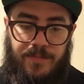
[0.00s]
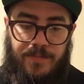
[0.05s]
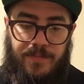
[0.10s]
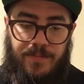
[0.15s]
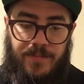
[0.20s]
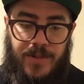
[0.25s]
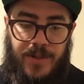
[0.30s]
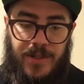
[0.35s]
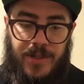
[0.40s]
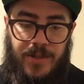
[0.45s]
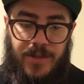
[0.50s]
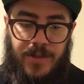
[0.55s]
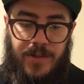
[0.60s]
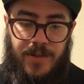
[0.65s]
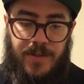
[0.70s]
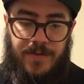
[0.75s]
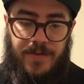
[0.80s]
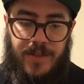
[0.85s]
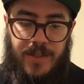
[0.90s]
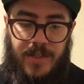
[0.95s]
But sure
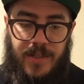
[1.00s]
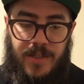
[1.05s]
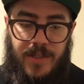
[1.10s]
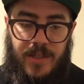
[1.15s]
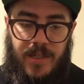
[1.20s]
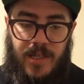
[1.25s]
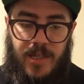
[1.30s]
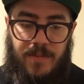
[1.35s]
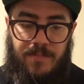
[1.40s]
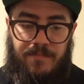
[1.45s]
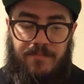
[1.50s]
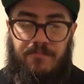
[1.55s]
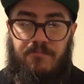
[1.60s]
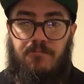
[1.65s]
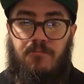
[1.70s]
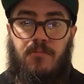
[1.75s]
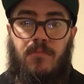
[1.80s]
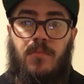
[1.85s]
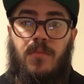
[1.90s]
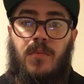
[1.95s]
enough, yeah, it came
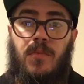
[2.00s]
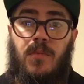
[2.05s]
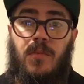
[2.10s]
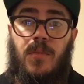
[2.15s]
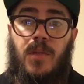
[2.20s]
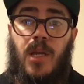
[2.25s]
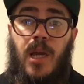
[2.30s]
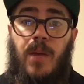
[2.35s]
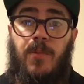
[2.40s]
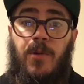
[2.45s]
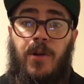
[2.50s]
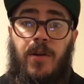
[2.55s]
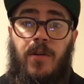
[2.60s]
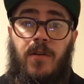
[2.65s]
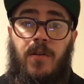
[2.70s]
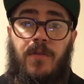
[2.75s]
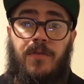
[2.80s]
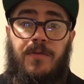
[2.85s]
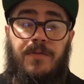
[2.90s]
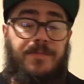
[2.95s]
right
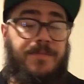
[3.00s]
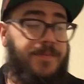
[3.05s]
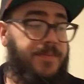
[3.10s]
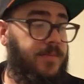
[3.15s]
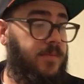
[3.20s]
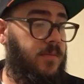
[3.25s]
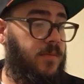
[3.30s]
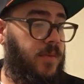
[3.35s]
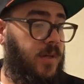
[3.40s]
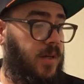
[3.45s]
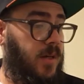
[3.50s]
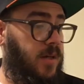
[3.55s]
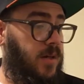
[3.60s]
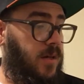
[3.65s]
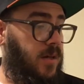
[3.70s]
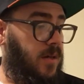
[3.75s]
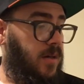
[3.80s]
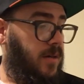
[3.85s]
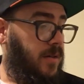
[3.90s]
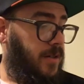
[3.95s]
off.
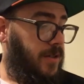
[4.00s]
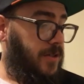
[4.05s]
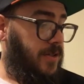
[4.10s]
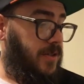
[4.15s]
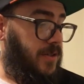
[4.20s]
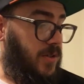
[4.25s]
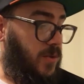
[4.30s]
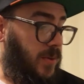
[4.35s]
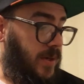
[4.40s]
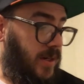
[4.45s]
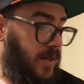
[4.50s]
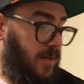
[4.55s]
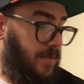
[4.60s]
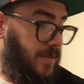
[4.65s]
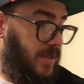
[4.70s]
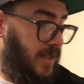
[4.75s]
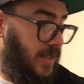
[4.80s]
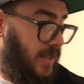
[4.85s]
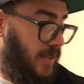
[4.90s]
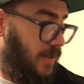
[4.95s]
This is just a quick
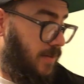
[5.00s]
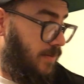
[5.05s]
update.